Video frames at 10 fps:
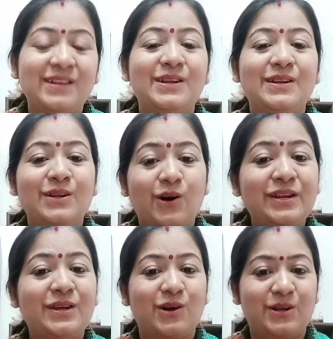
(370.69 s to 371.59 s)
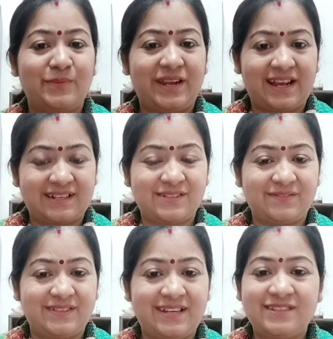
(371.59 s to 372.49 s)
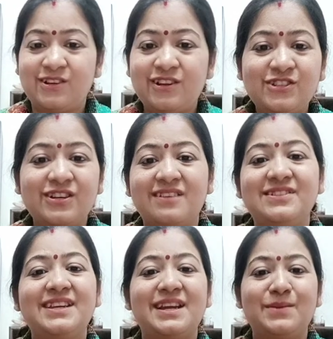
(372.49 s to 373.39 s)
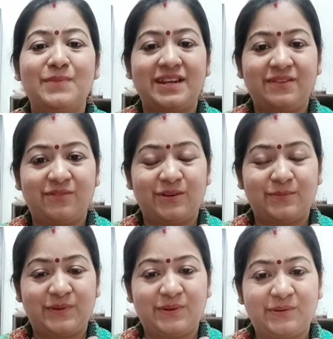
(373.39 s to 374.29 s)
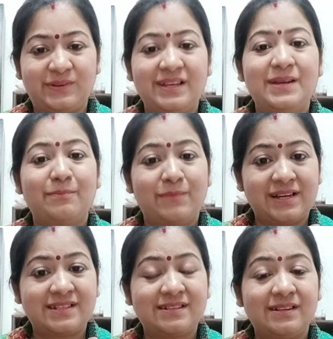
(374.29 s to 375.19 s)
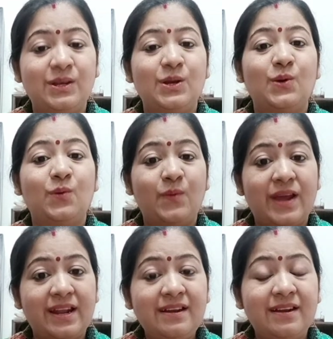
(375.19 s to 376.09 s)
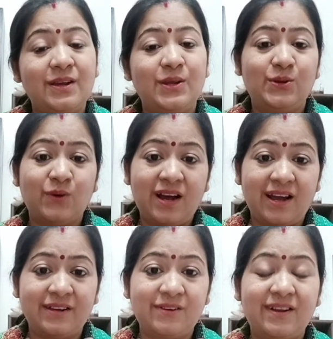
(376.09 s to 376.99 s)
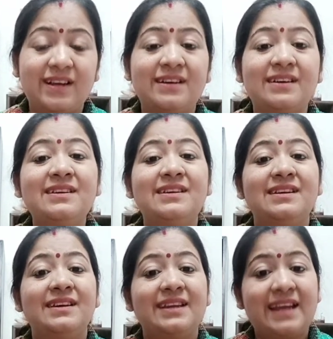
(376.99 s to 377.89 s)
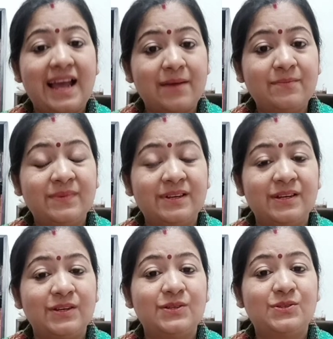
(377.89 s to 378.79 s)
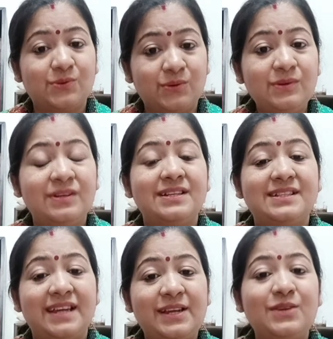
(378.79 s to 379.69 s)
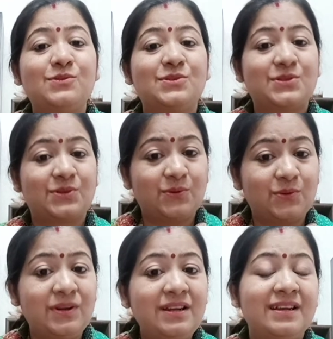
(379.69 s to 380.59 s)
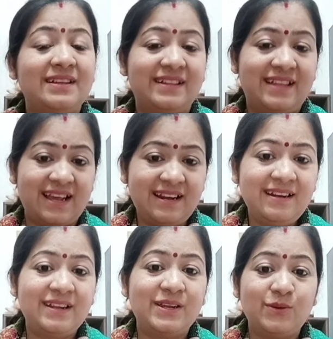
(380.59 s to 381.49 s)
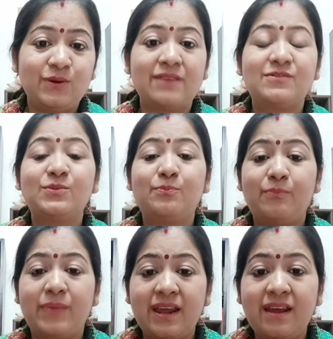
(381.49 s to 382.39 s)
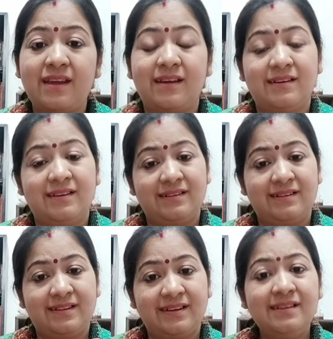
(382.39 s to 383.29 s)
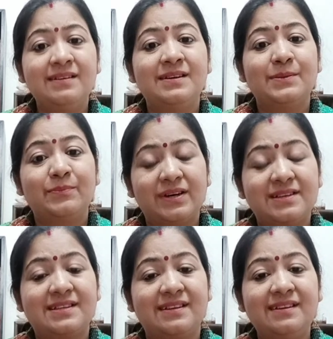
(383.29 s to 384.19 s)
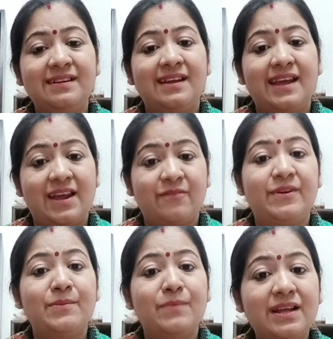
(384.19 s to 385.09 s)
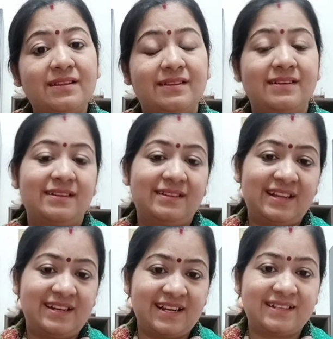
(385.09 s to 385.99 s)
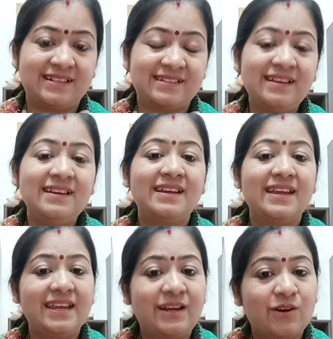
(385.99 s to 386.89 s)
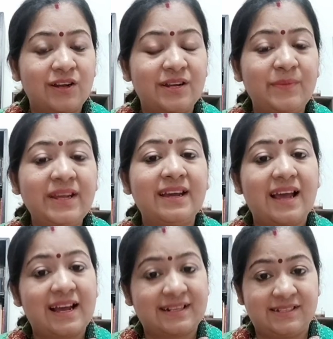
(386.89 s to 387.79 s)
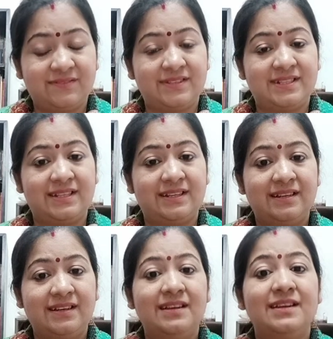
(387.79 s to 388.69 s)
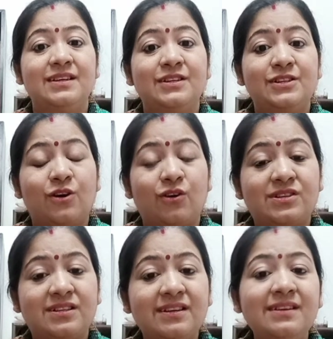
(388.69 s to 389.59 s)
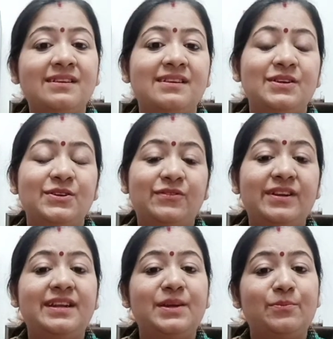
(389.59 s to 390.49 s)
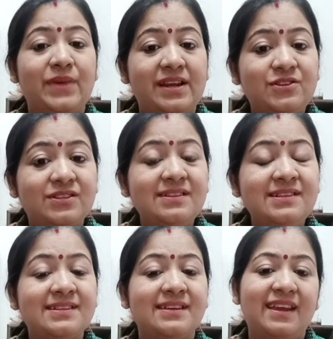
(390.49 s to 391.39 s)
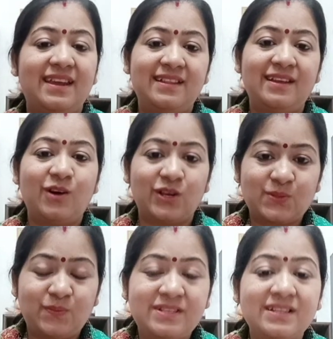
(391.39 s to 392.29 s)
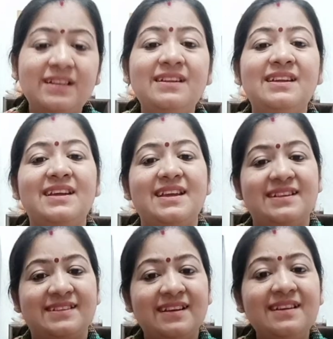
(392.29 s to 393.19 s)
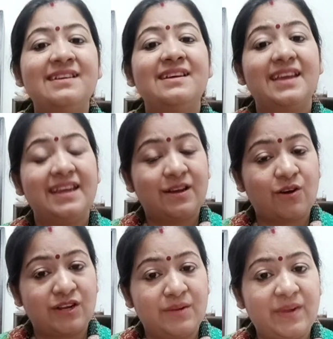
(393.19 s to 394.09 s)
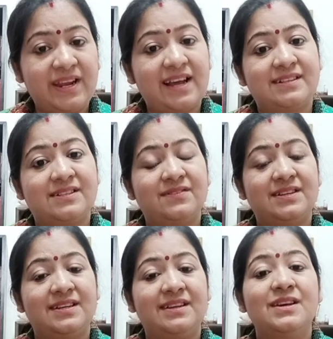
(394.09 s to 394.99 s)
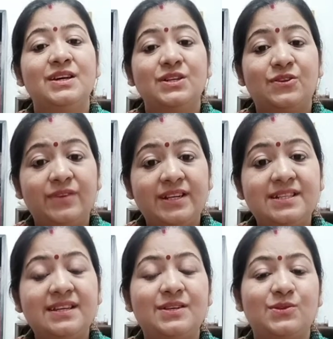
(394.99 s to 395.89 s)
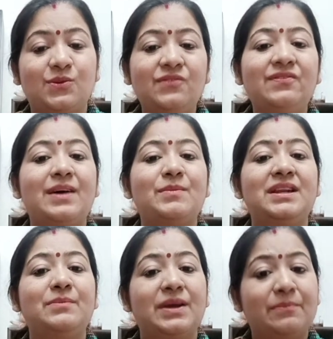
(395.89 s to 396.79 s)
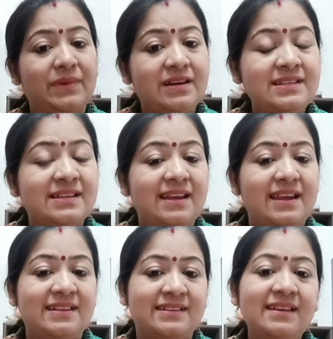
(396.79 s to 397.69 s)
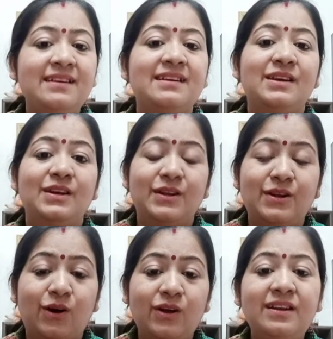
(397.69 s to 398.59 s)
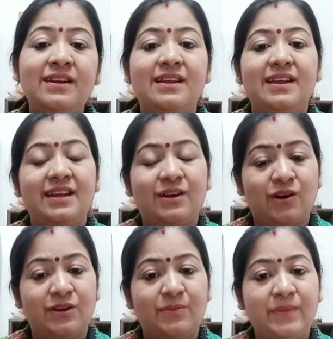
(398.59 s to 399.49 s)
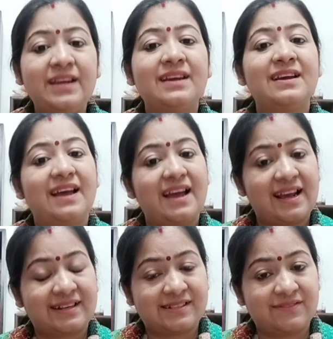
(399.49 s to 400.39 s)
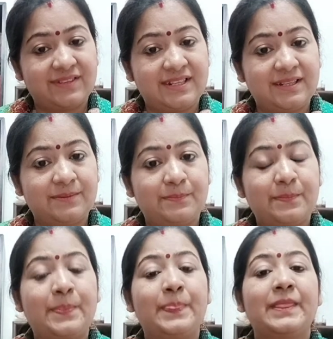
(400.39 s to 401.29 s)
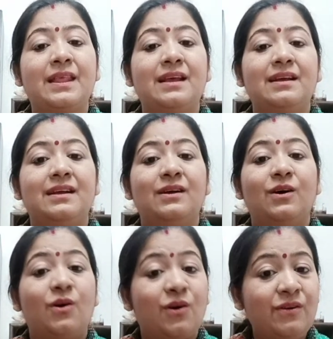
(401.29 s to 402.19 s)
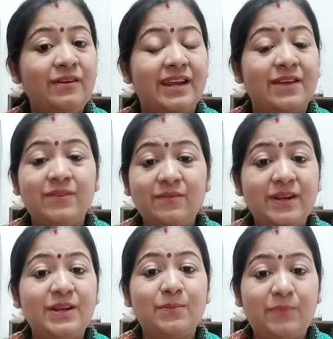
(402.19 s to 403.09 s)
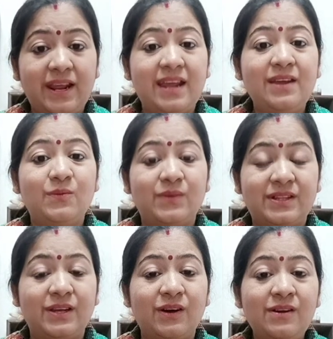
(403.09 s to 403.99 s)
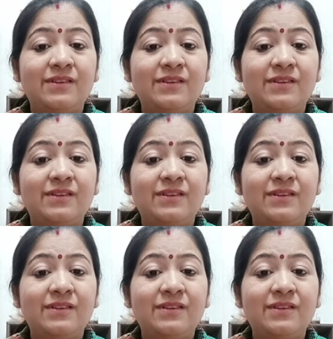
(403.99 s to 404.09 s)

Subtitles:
non-economic activity. He's not charging any money from you. But when you hire a cab to take you to school, then you have to pay the person every month. Then that is a economic activity. Doctor treating patients in the hospital is a economic activity. Treating his own family members is a non-economic activity. Or even when you're playing with your